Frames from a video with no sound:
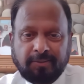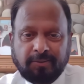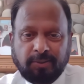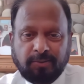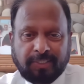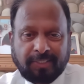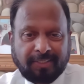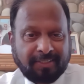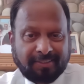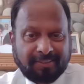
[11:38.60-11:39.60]
Guru
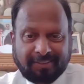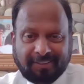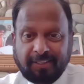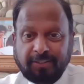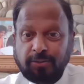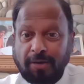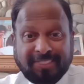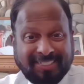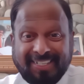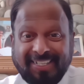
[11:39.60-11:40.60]
Vandana. So I
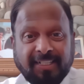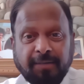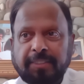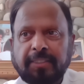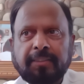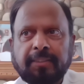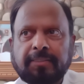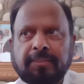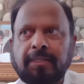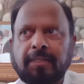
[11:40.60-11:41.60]
was singing that bhajan.
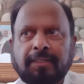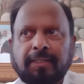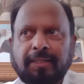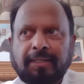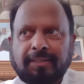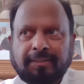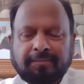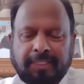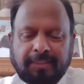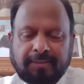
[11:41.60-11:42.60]
This,
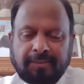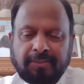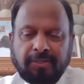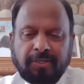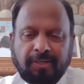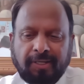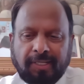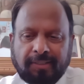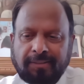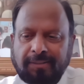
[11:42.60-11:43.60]
my
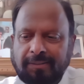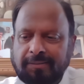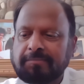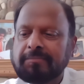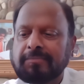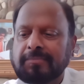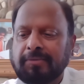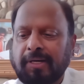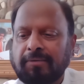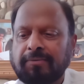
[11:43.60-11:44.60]
sister-in-law and
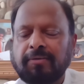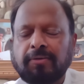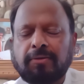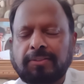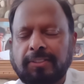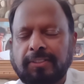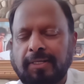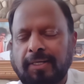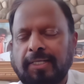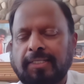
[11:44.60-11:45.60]
my wife, they were closing
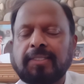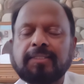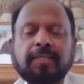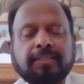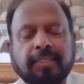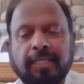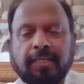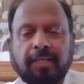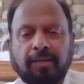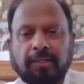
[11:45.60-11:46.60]
their eyes and they're
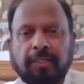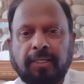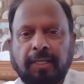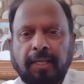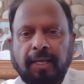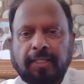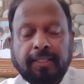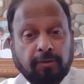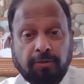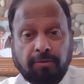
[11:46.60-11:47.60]
singing along.
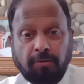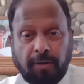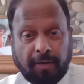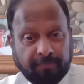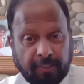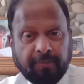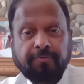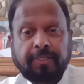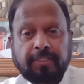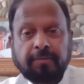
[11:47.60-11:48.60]
And then after I
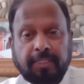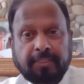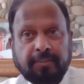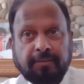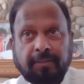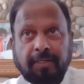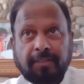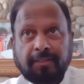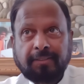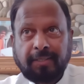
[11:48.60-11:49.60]
finished the bhajan,
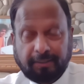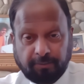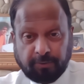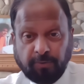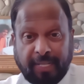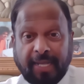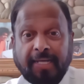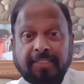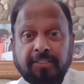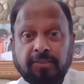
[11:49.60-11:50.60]
so when I
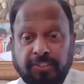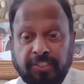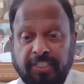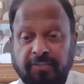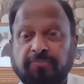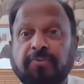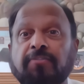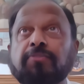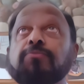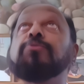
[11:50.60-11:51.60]
asked this question, this flower